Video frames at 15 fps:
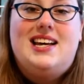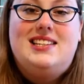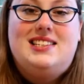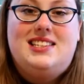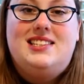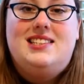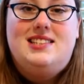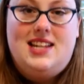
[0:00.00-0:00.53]

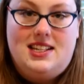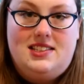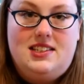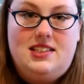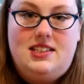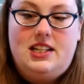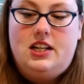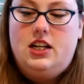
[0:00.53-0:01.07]
is
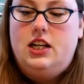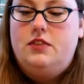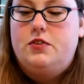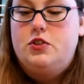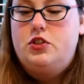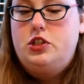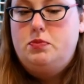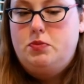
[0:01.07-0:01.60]
necessary
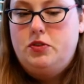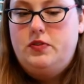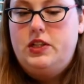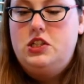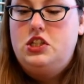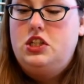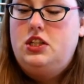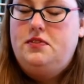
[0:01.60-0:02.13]
for
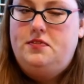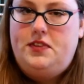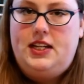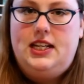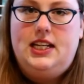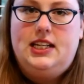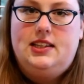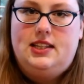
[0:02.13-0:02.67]
supervision and
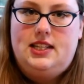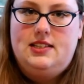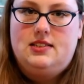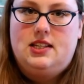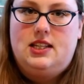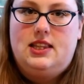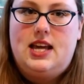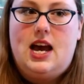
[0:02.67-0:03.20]
feeding and things
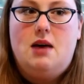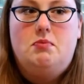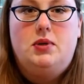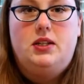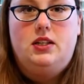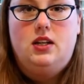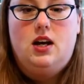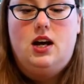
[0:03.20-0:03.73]
like that,
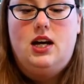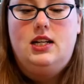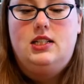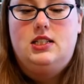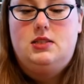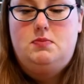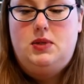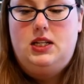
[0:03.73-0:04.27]
but not
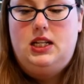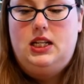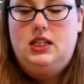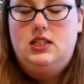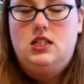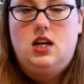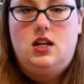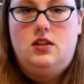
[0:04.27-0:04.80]
spending
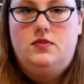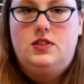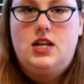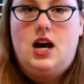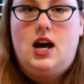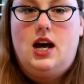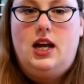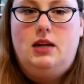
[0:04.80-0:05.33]
a ton of
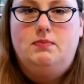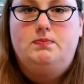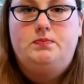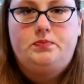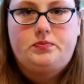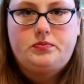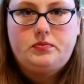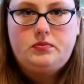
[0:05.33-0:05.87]
time
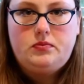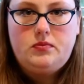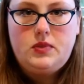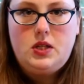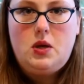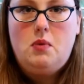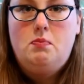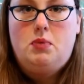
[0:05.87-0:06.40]

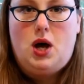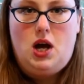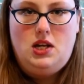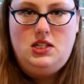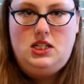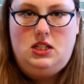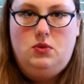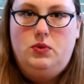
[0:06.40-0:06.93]

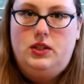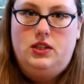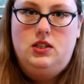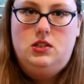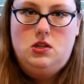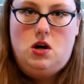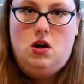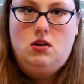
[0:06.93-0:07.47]
bonding with the
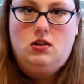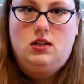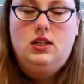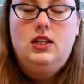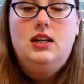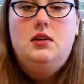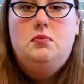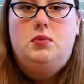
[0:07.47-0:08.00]
dog,
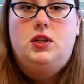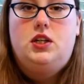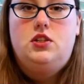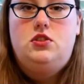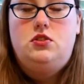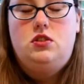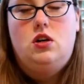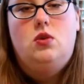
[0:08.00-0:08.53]
because
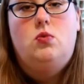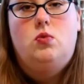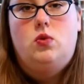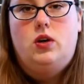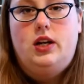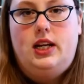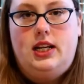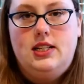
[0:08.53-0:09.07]
you don't
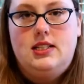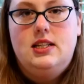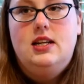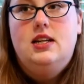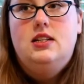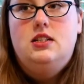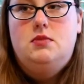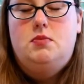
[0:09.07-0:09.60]
want it
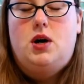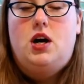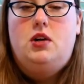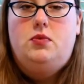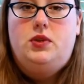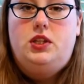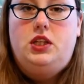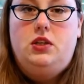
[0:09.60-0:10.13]
to bond
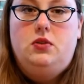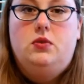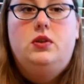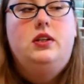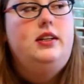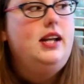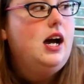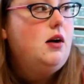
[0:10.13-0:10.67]
with you.
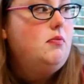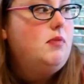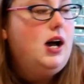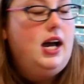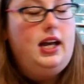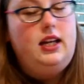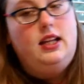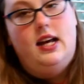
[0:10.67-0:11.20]
Now,
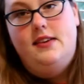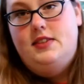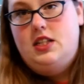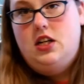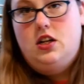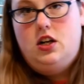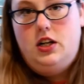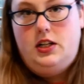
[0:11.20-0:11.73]
my
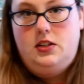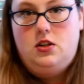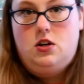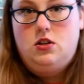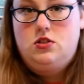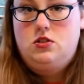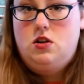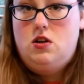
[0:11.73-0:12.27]
livestock guardian
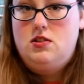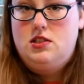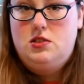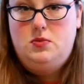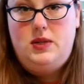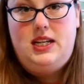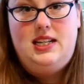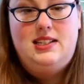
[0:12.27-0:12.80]
dogs are all
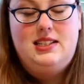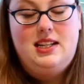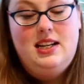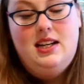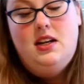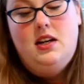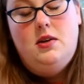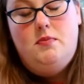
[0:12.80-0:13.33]
sweet.
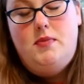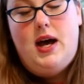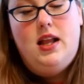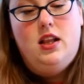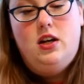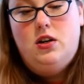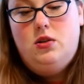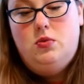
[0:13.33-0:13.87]

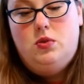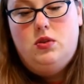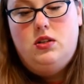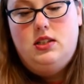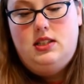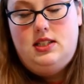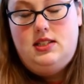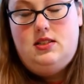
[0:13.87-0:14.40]
Mellow,
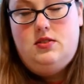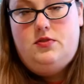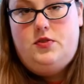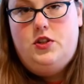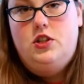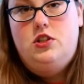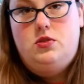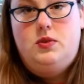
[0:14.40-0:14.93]
the
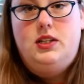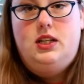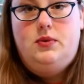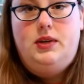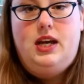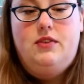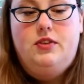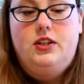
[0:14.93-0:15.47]
first one that
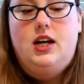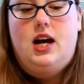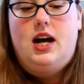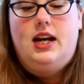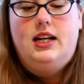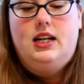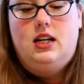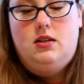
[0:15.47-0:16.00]
we ever
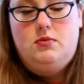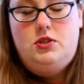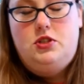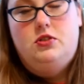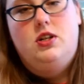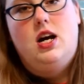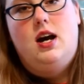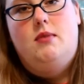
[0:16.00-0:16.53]
got,
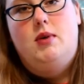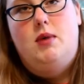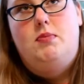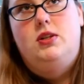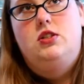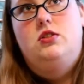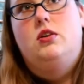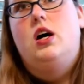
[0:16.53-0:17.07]
she'll come up
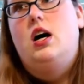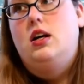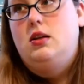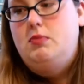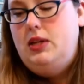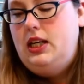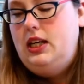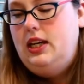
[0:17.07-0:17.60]
and she'll hug
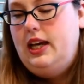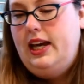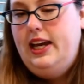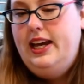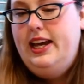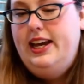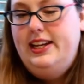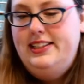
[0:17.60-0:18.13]
me,
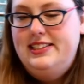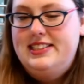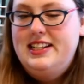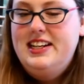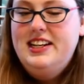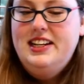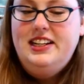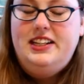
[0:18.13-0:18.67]
and
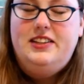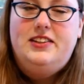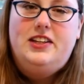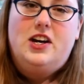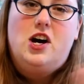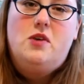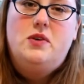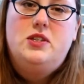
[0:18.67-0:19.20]
you know, they
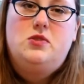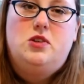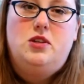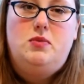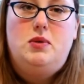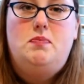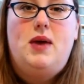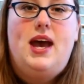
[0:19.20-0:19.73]
always want to
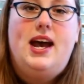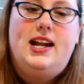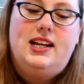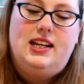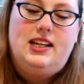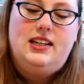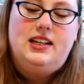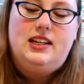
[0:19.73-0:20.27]
be
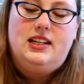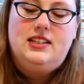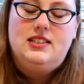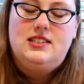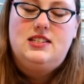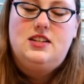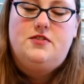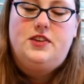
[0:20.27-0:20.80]
petted and
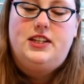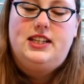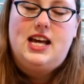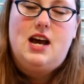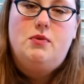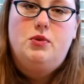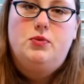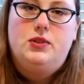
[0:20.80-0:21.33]
stuff like
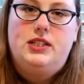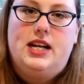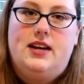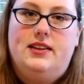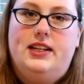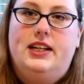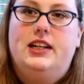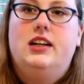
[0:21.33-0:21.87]
that when we're
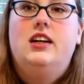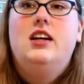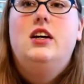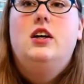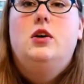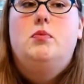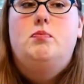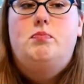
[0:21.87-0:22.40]
down there,
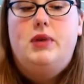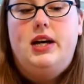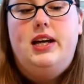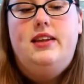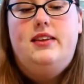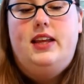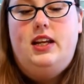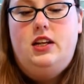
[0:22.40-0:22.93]

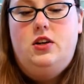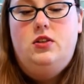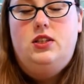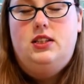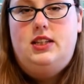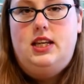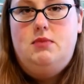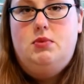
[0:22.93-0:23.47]
but they know
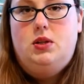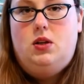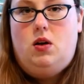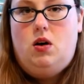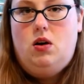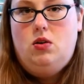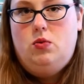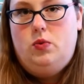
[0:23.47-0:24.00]
that they
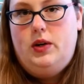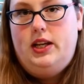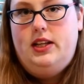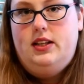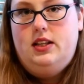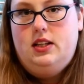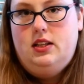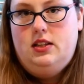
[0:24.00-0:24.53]
belong
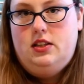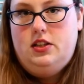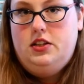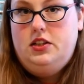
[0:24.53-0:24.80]
with their